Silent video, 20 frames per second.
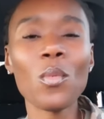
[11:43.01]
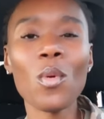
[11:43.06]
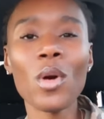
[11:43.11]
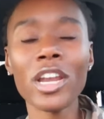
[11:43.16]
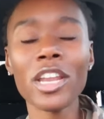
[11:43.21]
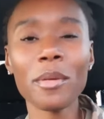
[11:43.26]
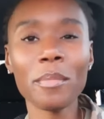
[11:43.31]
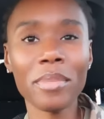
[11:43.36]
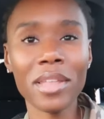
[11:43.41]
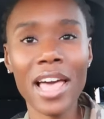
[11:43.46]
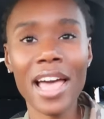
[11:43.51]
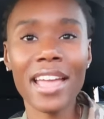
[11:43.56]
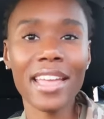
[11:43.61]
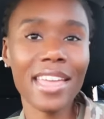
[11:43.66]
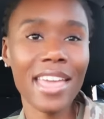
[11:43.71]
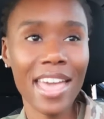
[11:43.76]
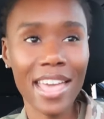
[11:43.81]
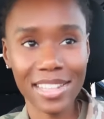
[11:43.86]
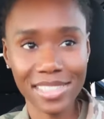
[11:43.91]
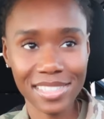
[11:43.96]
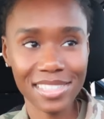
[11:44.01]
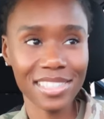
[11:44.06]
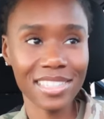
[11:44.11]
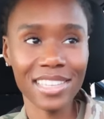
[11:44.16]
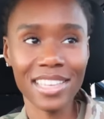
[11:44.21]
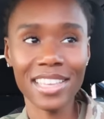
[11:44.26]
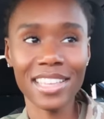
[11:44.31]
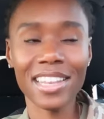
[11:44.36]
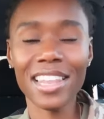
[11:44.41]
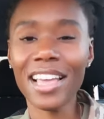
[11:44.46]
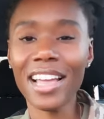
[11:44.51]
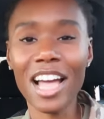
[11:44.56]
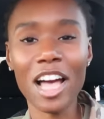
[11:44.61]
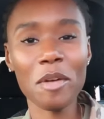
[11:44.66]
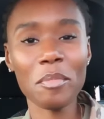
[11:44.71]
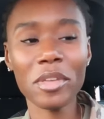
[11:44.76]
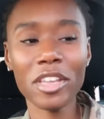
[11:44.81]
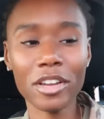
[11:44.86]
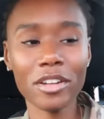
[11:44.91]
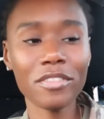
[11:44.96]
wanting black cats again like
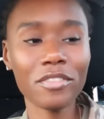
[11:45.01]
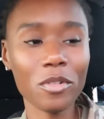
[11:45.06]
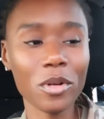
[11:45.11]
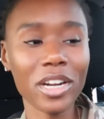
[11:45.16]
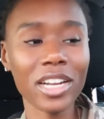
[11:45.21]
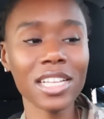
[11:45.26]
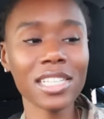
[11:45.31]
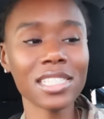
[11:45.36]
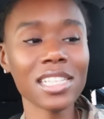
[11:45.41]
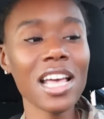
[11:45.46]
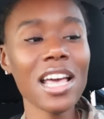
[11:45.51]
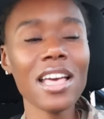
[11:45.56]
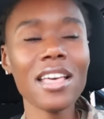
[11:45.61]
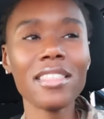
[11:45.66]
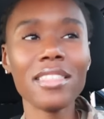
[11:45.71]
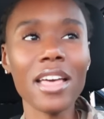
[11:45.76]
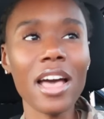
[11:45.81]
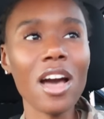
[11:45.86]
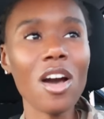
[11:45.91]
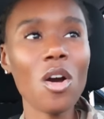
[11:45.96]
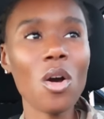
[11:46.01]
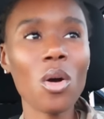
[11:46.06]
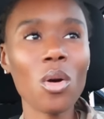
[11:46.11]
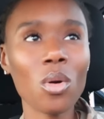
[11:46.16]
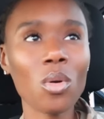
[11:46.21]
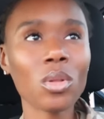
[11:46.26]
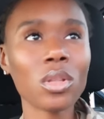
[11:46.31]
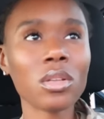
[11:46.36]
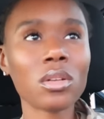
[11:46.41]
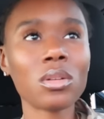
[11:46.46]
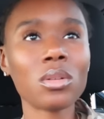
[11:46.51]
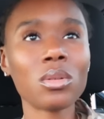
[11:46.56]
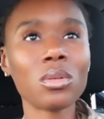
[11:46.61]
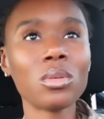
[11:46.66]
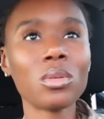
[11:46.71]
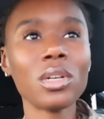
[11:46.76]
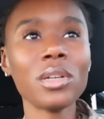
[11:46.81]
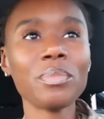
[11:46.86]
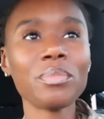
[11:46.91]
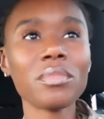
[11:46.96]
i'm here for it because that whole
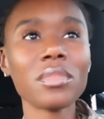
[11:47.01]
little